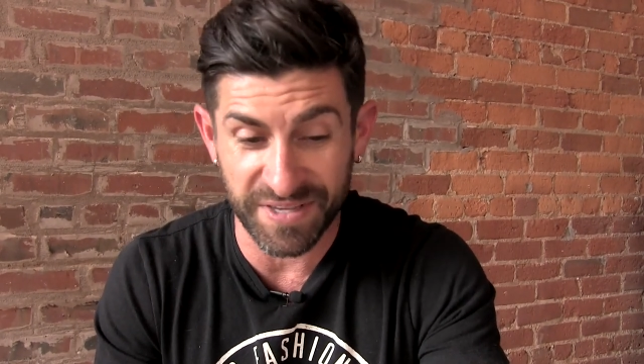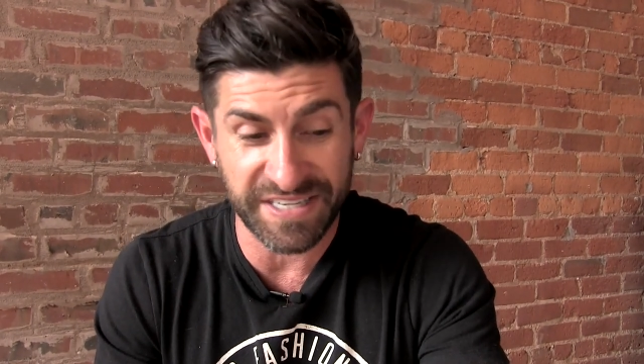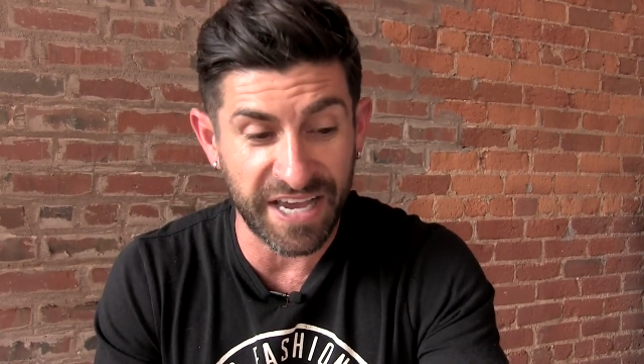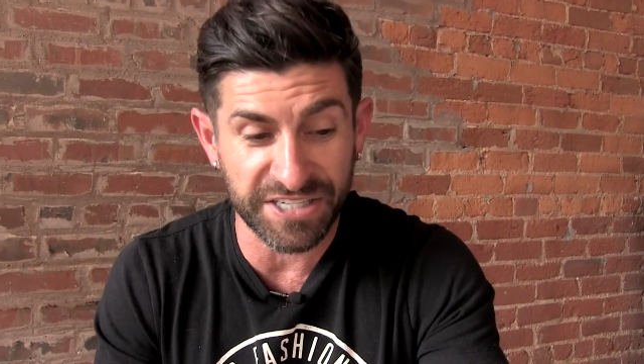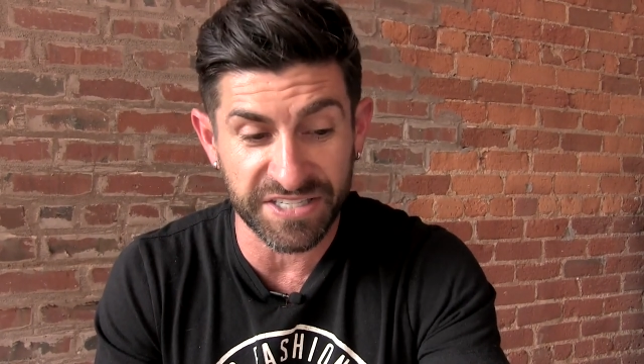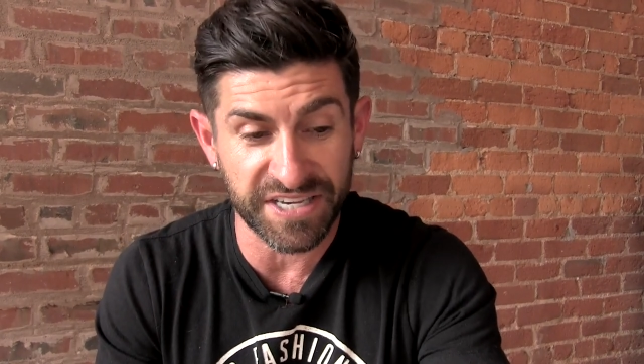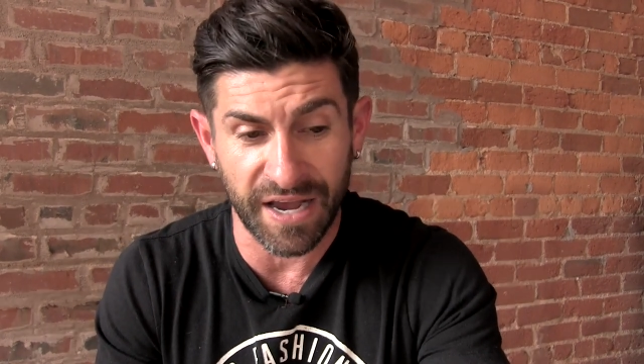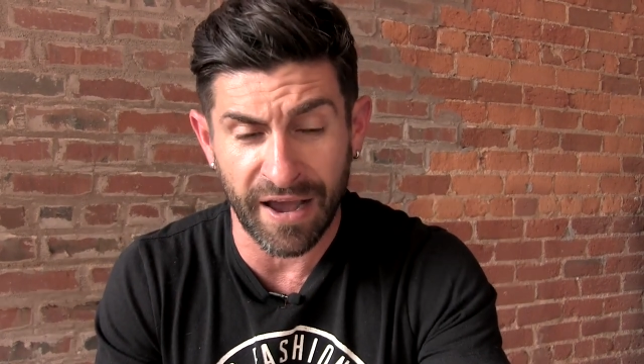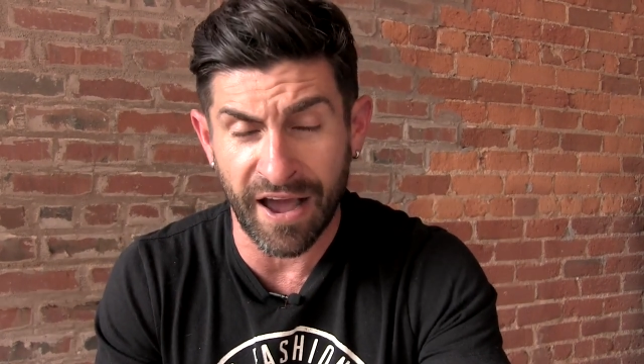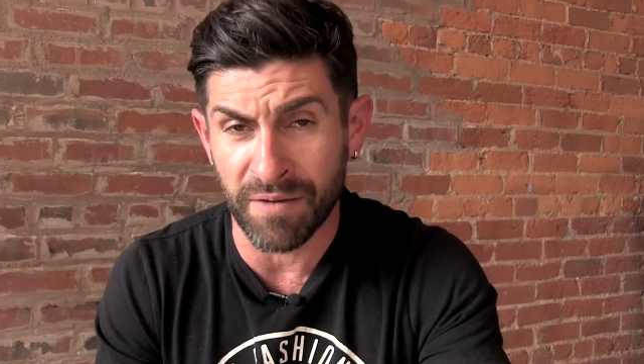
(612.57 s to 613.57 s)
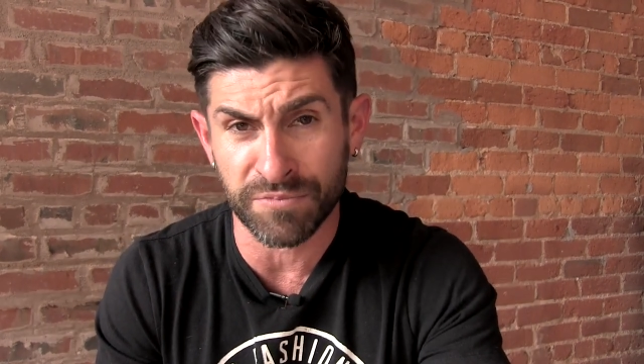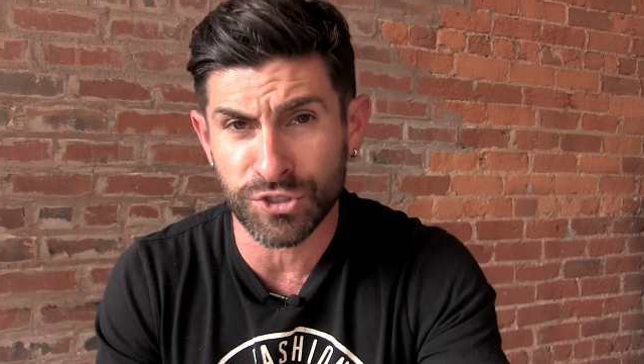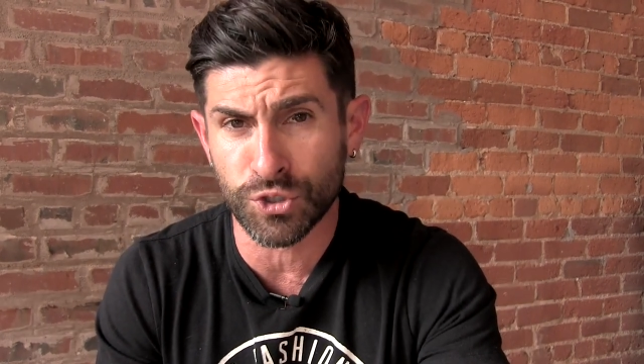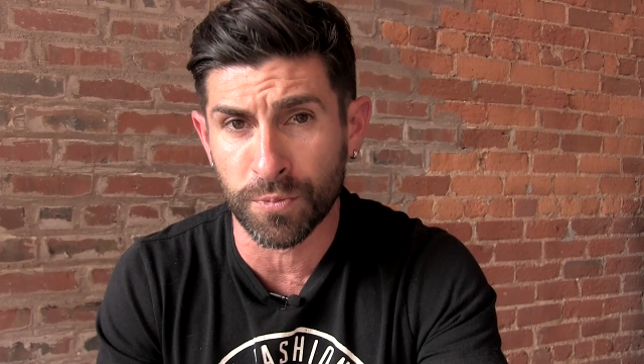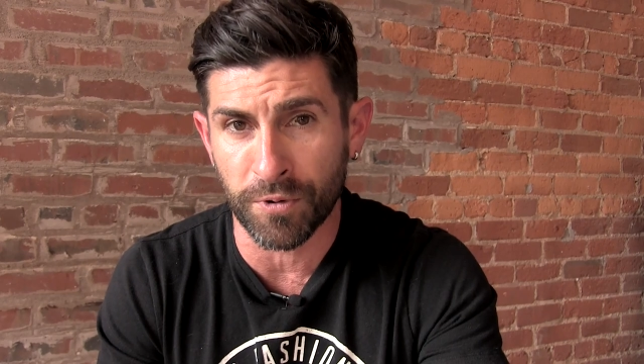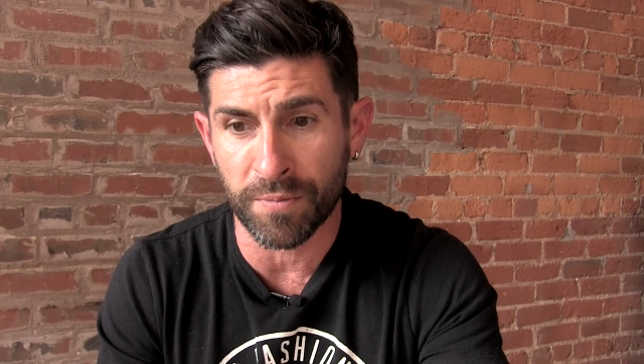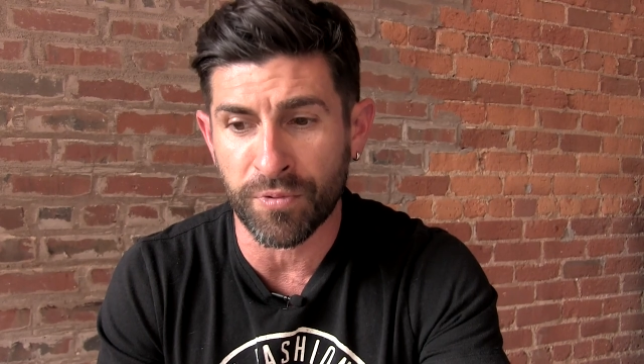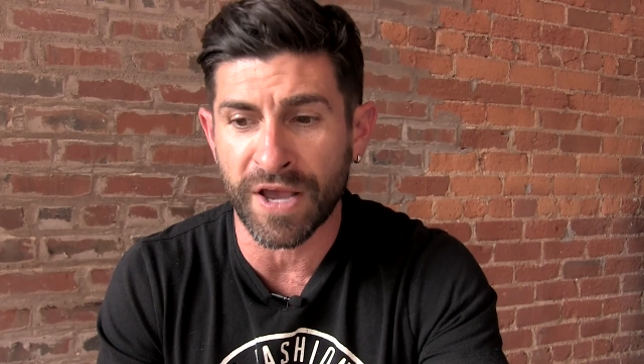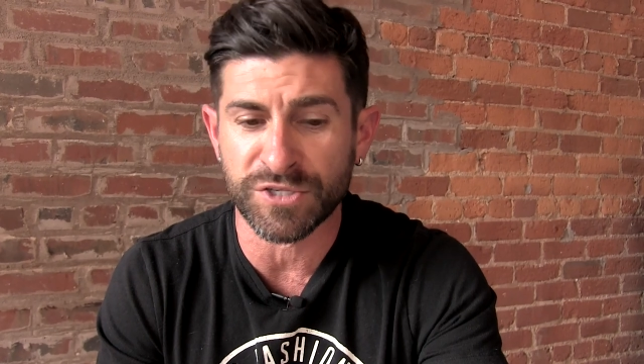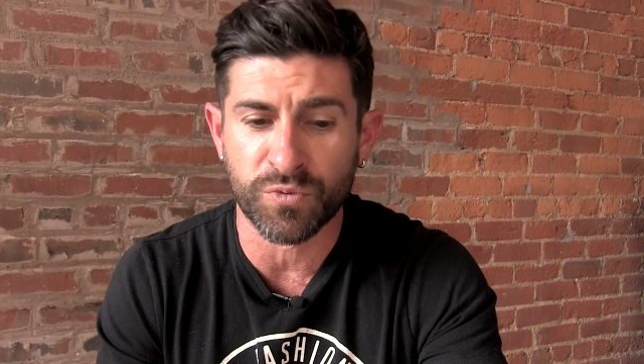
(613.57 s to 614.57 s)
This agency I, am super
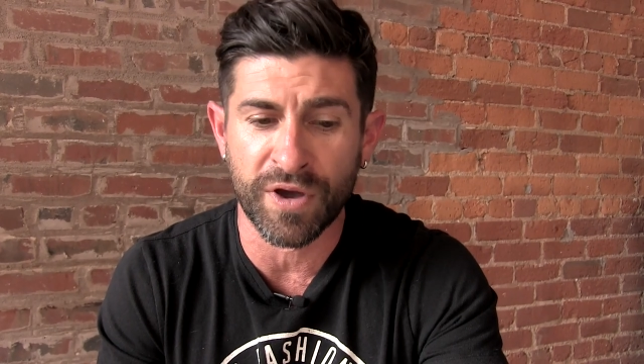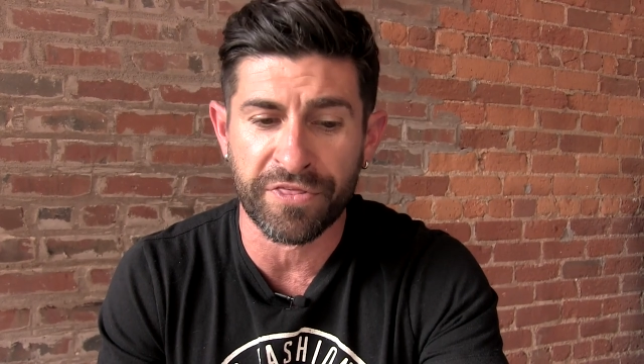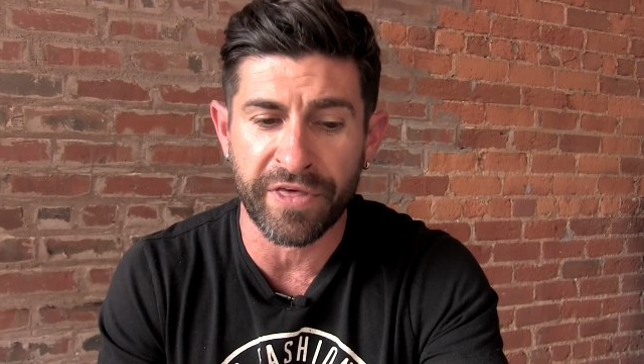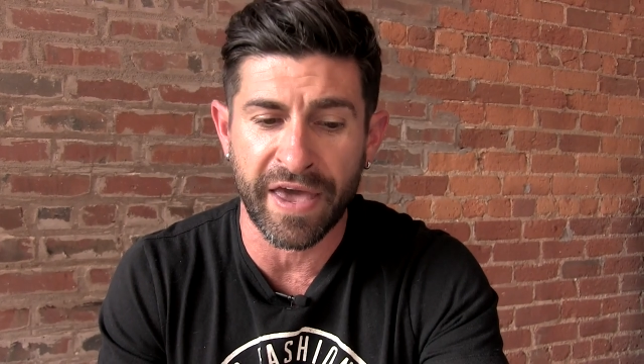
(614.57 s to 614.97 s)
impressed with,